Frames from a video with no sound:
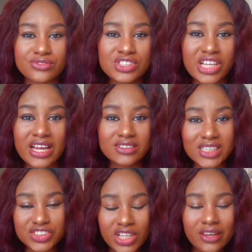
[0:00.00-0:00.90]
check out
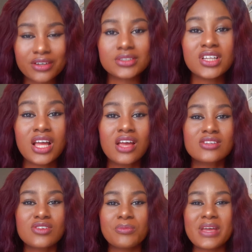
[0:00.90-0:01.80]
her channel.
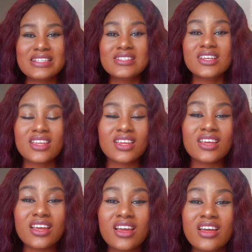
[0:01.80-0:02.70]
So
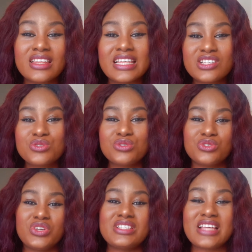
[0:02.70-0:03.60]
basically, the
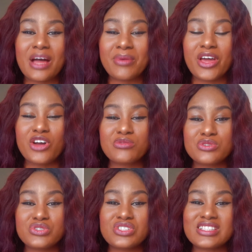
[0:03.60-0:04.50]
ToDoist app helps
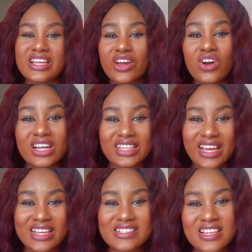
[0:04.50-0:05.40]
you to stay
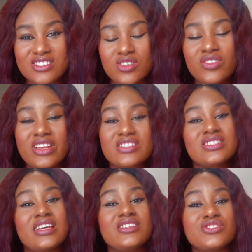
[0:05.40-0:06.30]
organized, and it sort of like
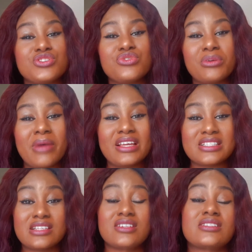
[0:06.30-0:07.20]
sends you
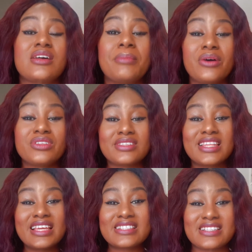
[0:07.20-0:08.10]
reminders about the
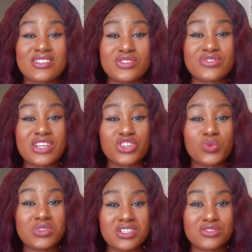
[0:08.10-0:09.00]
things that you said you
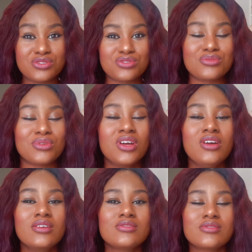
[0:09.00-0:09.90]
wanted to do.
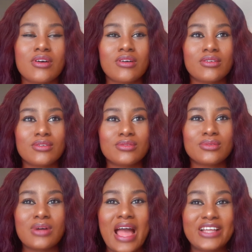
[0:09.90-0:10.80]
So
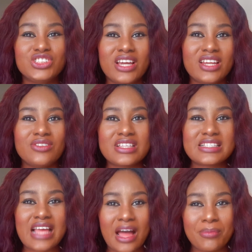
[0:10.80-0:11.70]
I tried out
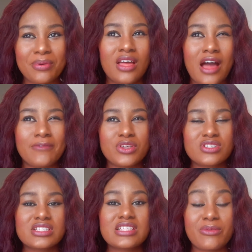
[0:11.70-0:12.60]
this app. I've been
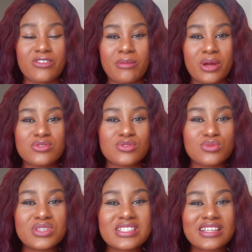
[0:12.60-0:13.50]
using this app for about 2
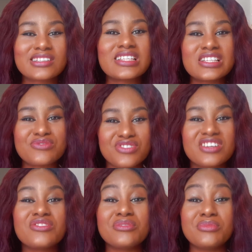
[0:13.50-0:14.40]
weeks, and it has
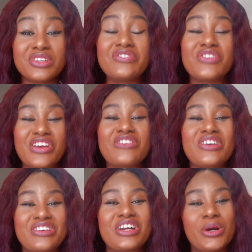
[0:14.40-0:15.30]
really been very,
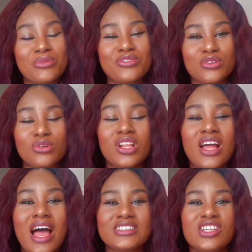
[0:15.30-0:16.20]
very helpful.
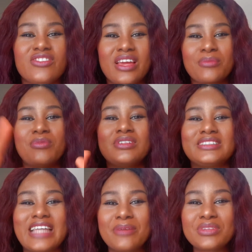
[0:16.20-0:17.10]
I sort of like
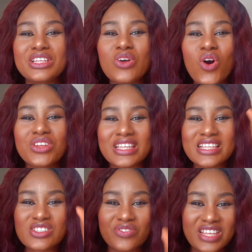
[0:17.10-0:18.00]
typed in all the
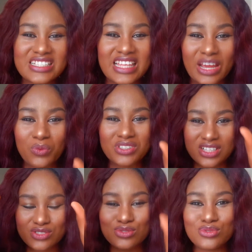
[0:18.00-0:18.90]
list of things that I
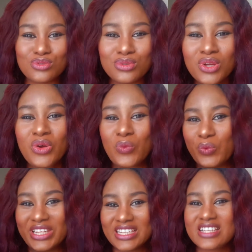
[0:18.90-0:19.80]
wanted to do
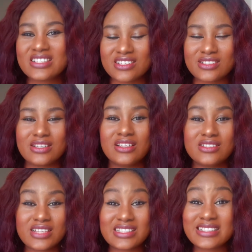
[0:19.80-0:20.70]
within a
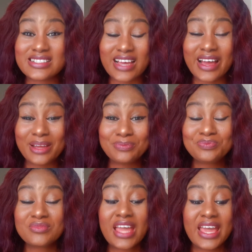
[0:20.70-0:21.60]
certain time,
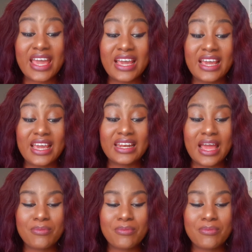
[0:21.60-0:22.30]
and